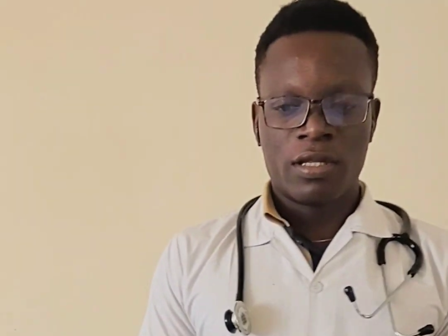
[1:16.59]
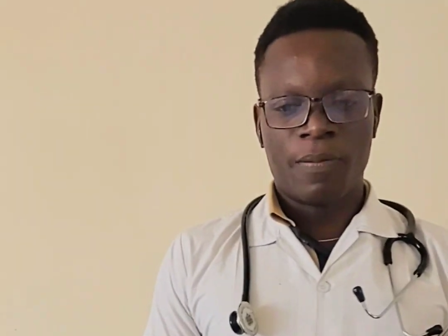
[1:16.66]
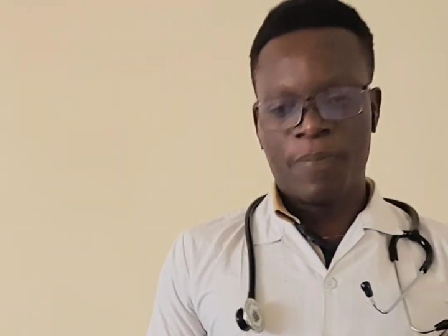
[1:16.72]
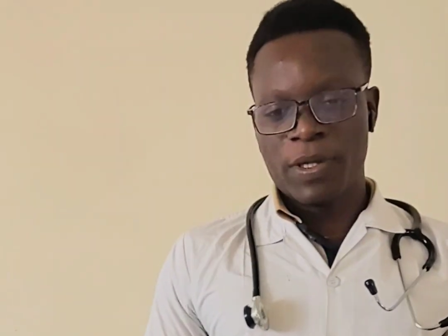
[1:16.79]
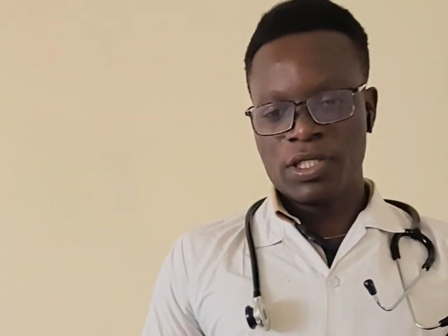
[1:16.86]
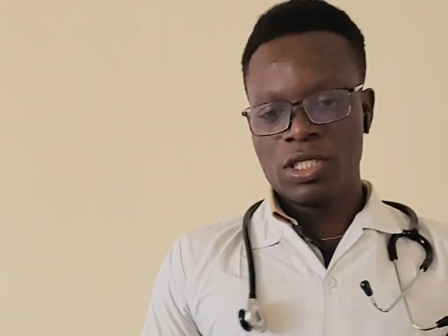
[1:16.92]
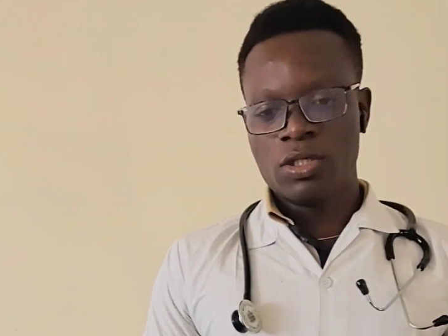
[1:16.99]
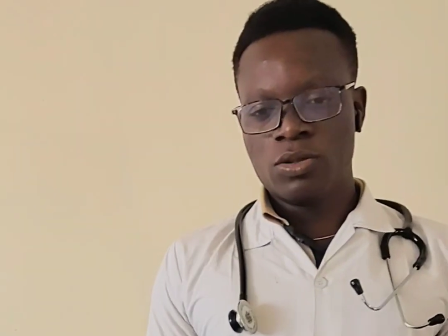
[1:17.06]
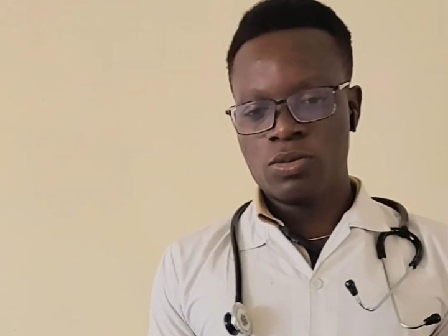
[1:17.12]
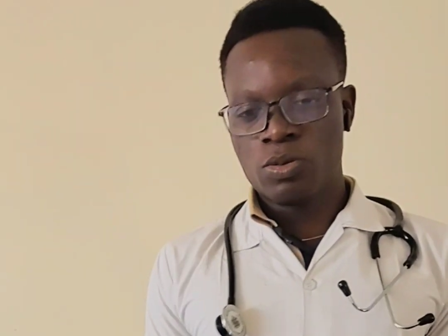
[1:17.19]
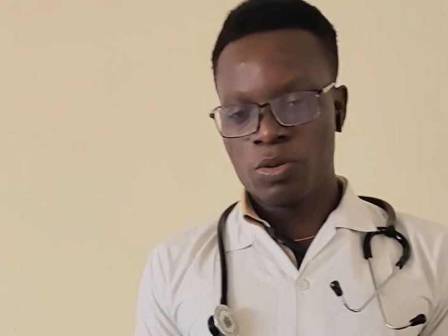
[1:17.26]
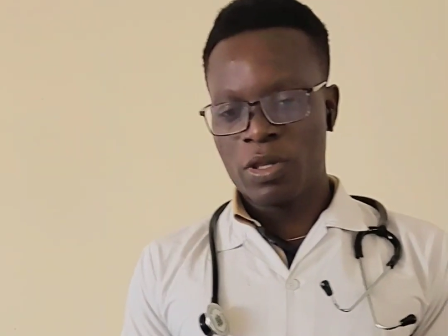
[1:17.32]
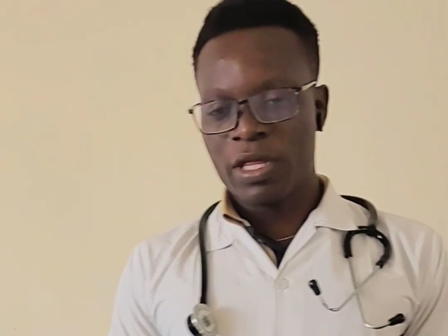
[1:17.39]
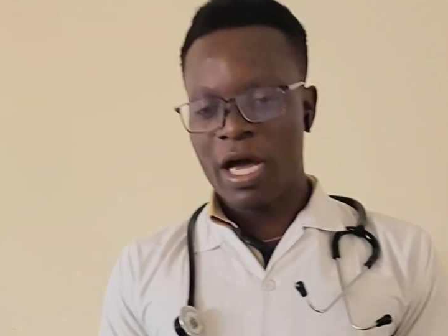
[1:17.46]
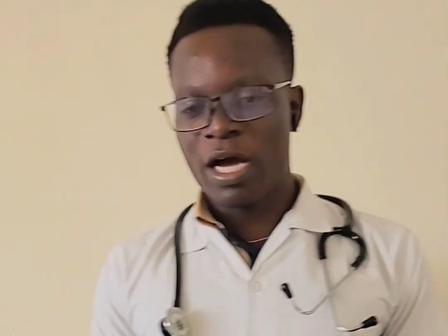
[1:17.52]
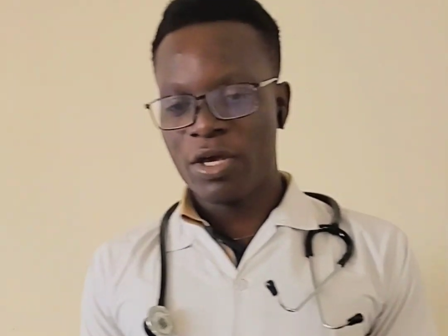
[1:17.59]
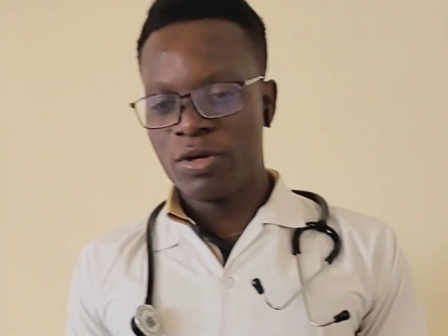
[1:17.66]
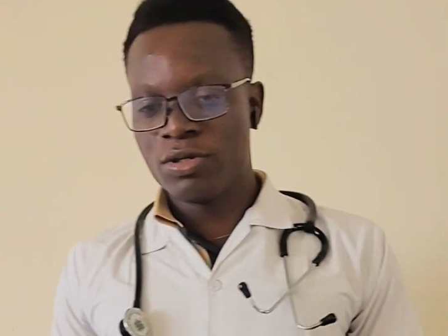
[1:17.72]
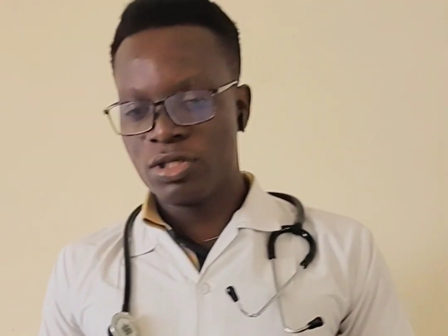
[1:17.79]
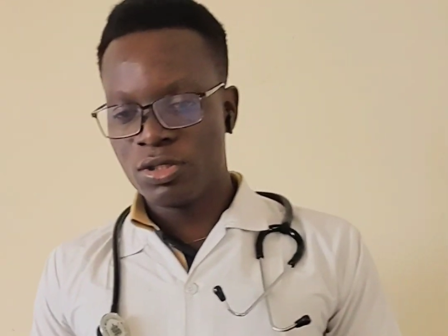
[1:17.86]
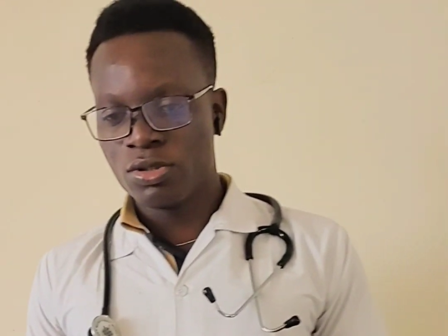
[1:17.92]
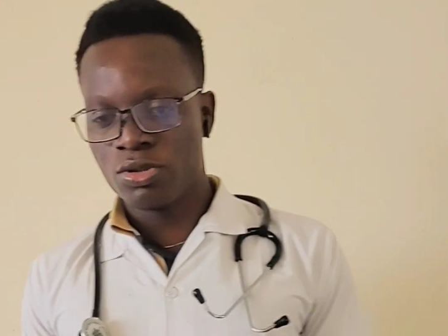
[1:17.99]
The patient with
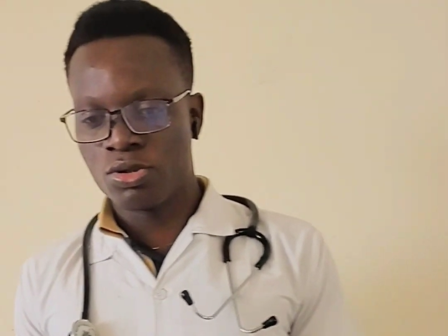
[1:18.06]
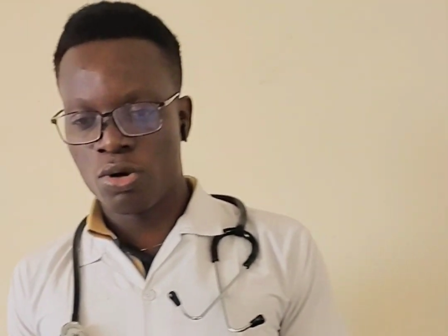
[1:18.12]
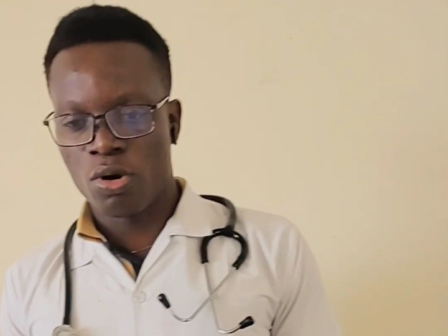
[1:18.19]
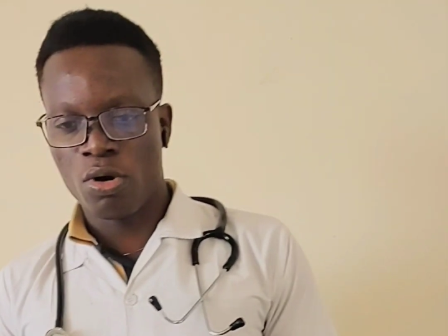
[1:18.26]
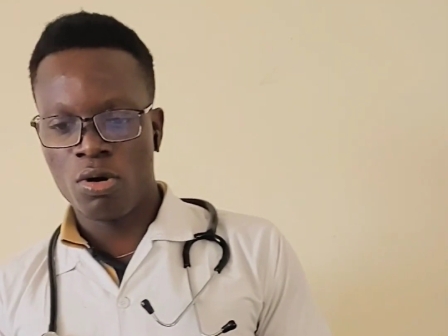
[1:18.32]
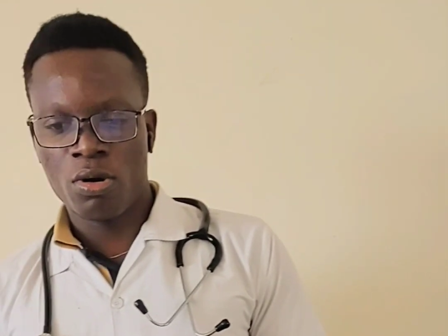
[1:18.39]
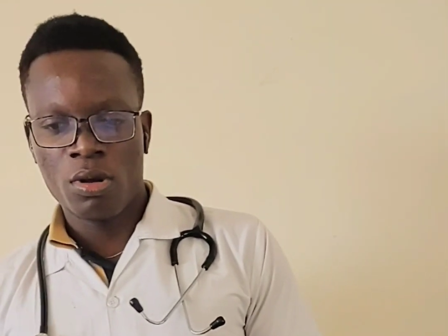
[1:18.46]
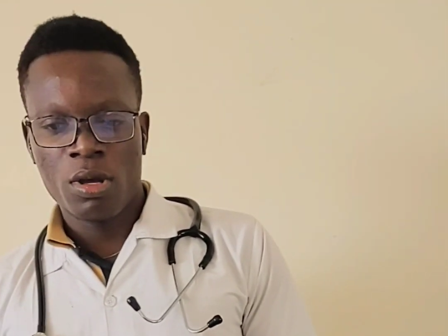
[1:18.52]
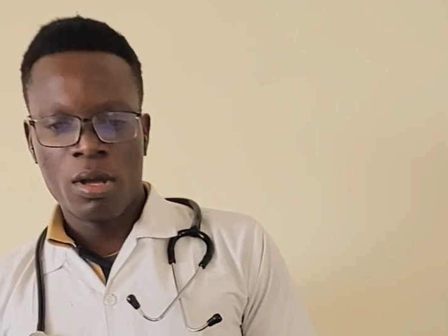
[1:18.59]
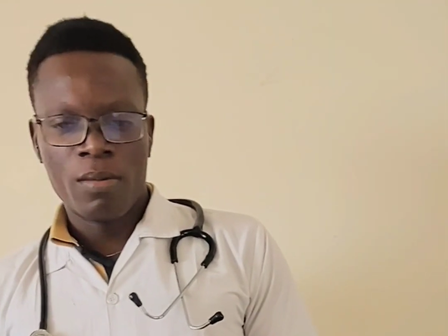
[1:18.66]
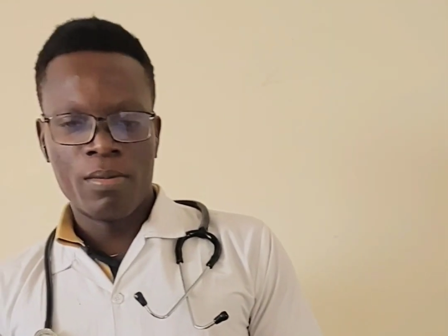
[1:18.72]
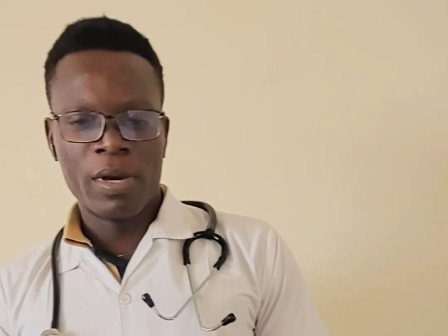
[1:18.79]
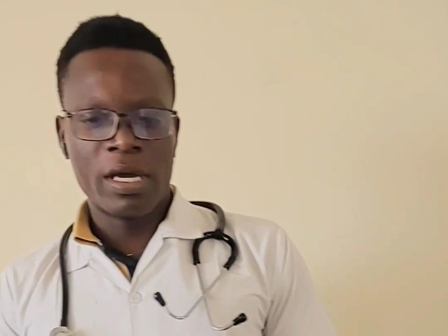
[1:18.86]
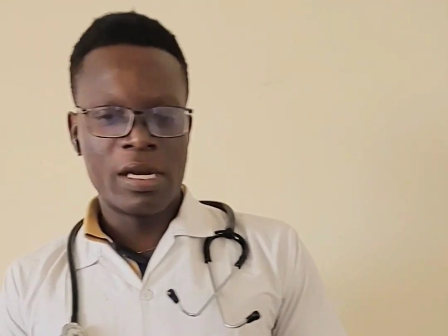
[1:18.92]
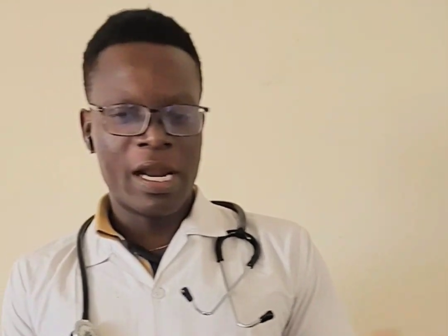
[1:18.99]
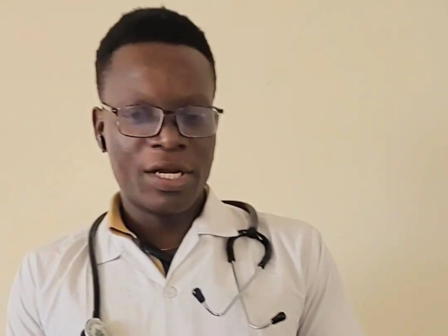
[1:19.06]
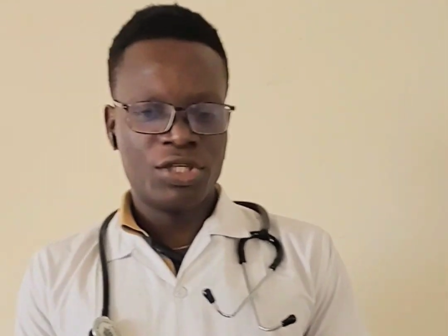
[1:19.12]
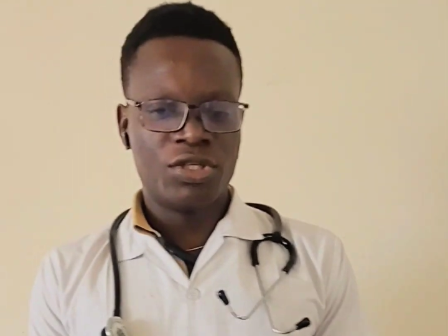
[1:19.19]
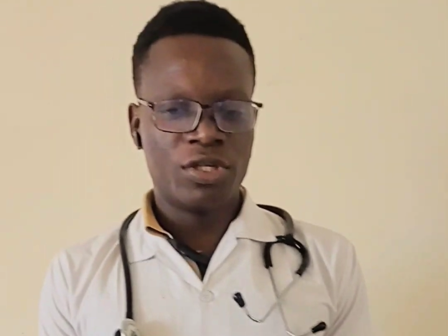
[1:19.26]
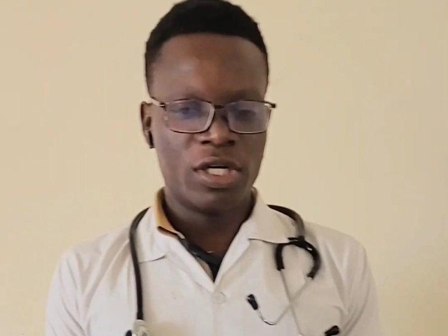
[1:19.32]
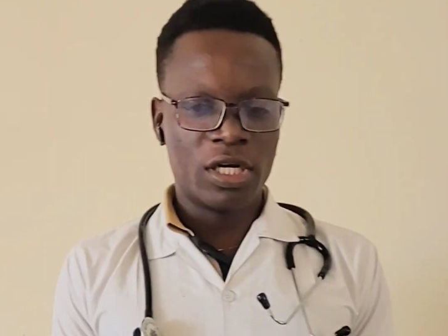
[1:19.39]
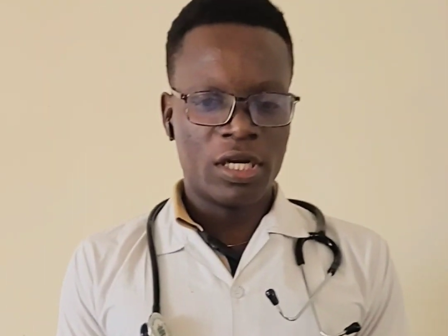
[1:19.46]
acute stroke may
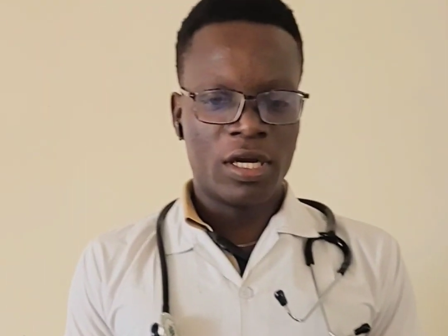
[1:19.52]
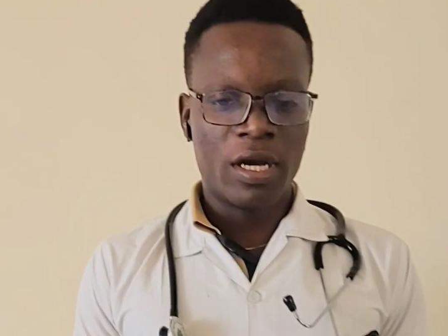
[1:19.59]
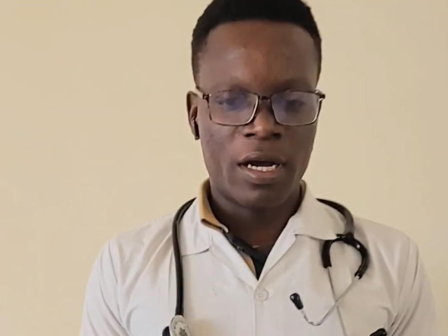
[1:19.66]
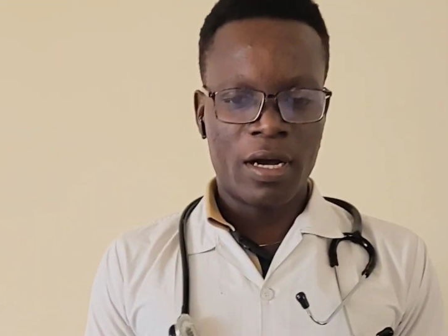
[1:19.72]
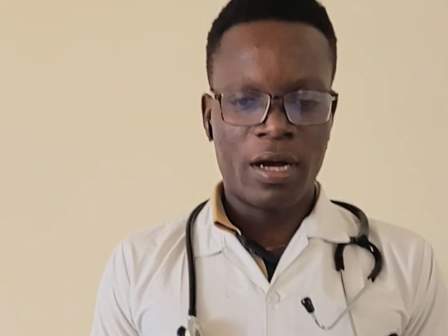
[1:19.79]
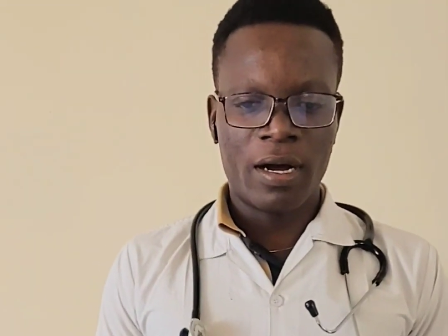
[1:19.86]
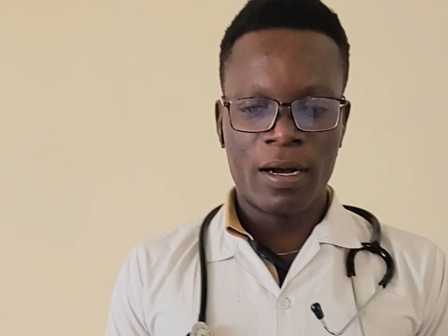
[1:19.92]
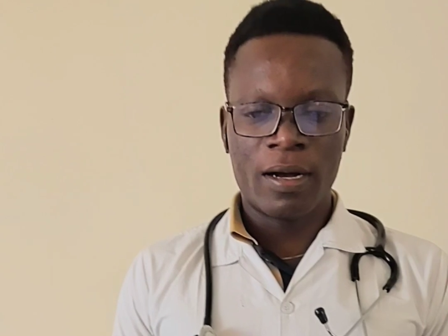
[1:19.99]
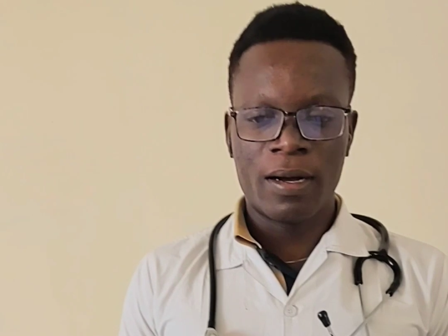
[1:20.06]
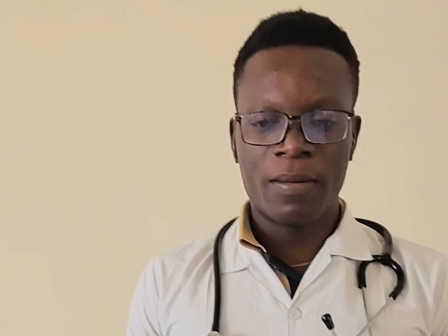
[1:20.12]
largely